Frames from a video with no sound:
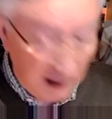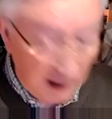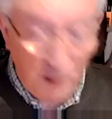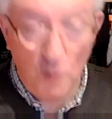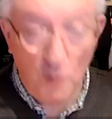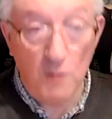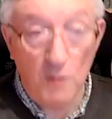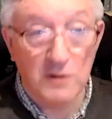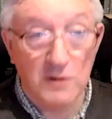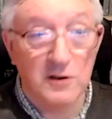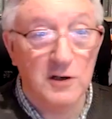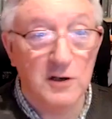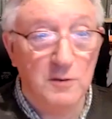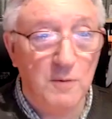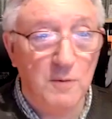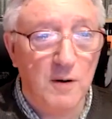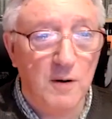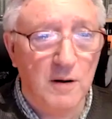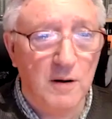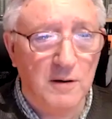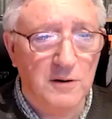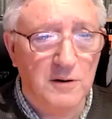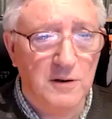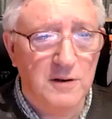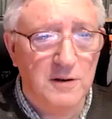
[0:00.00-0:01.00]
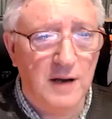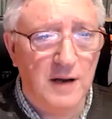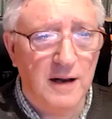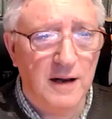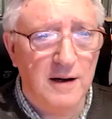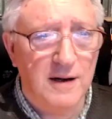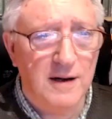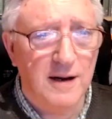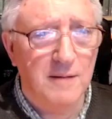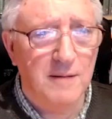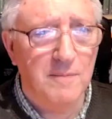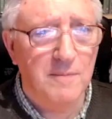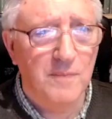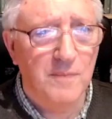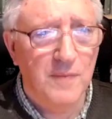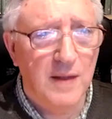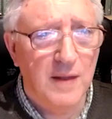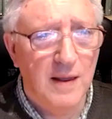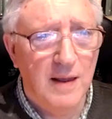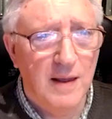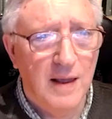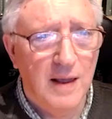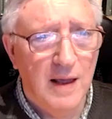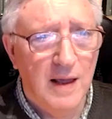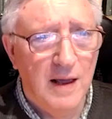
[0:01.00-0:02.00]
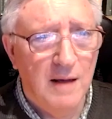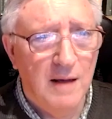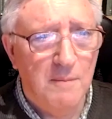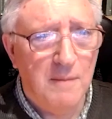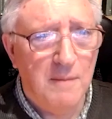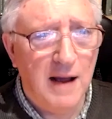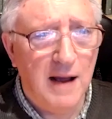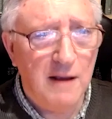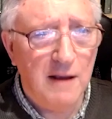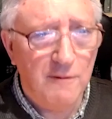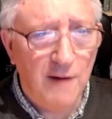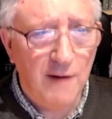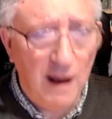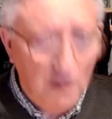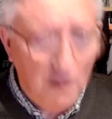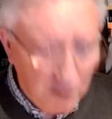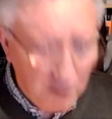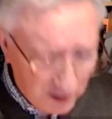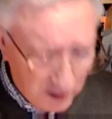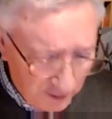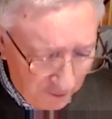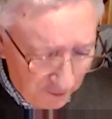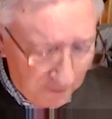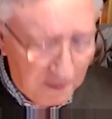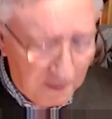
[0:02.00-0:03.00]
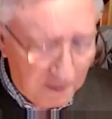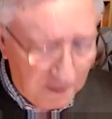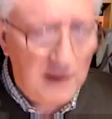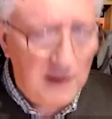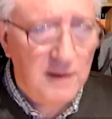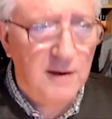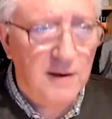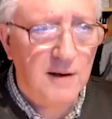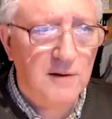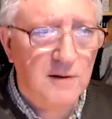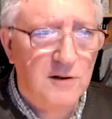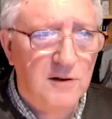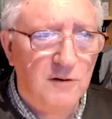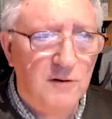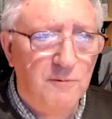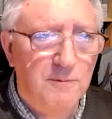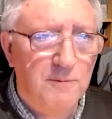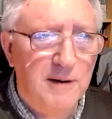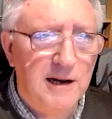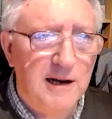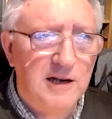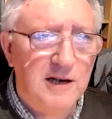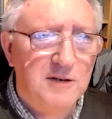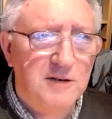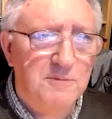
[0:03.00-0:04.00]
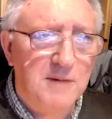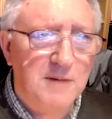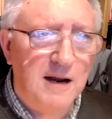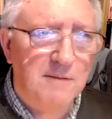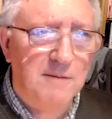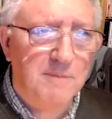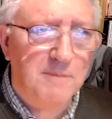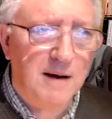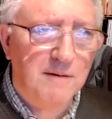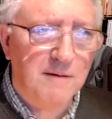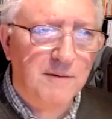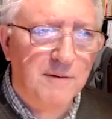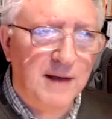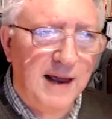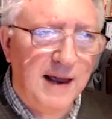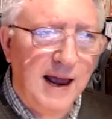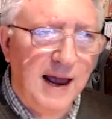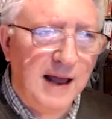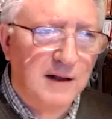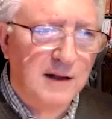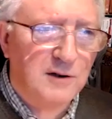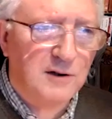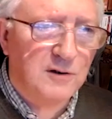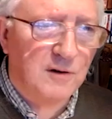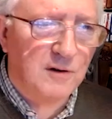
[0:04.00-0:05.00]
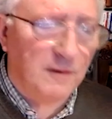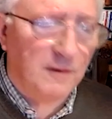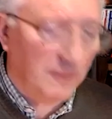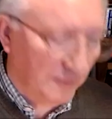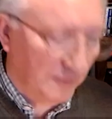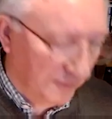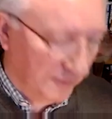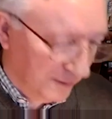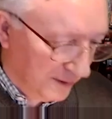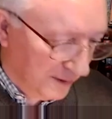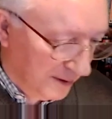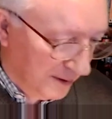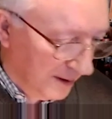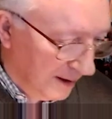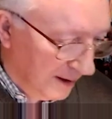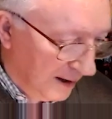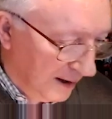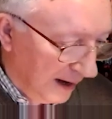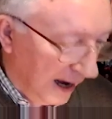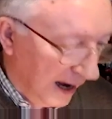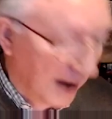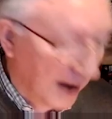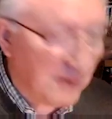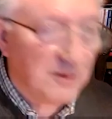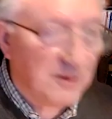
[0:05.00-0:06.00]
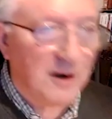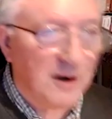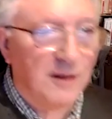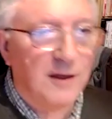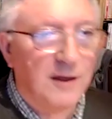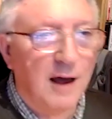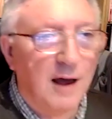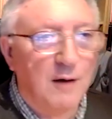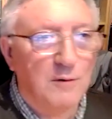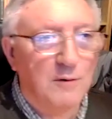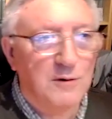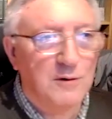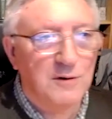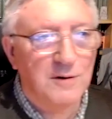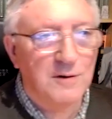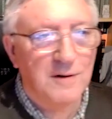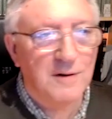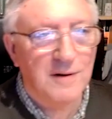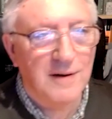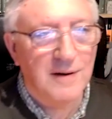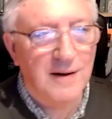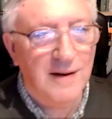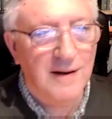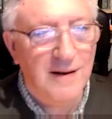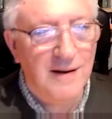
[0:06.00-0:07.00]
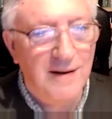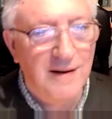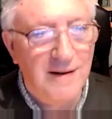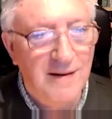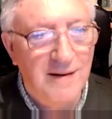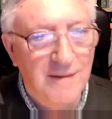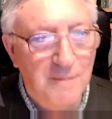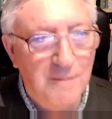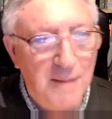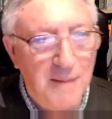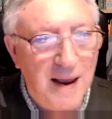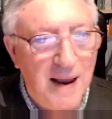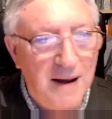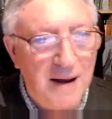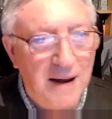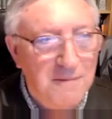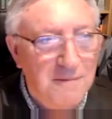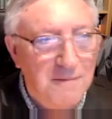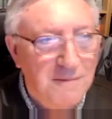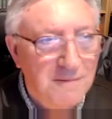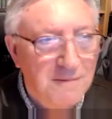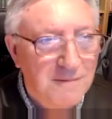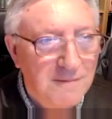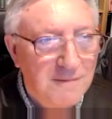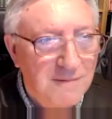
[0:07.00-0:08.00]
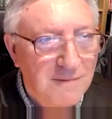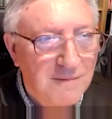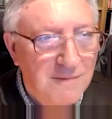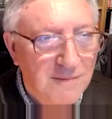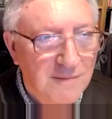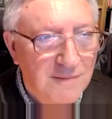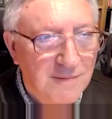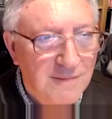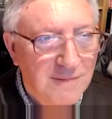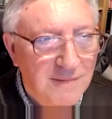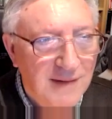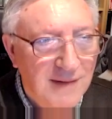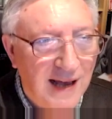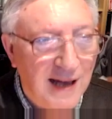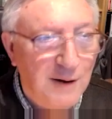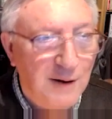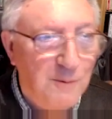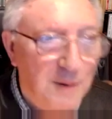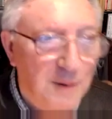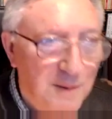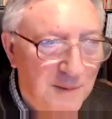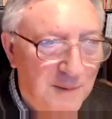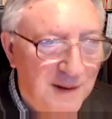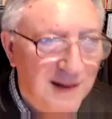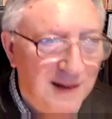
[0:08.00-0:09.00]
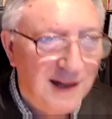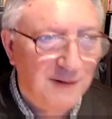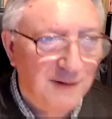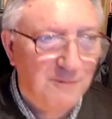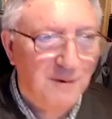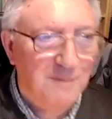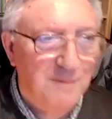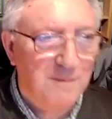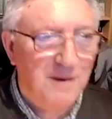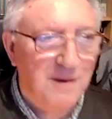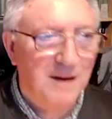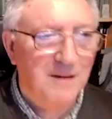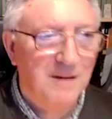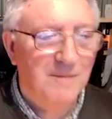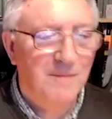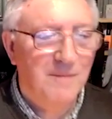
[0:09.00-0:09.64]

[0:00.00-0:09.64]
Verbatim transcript: quotes his words, he said, um, my vows of obedience have placed me above the heads of 100,000 uh, men and women, that would be.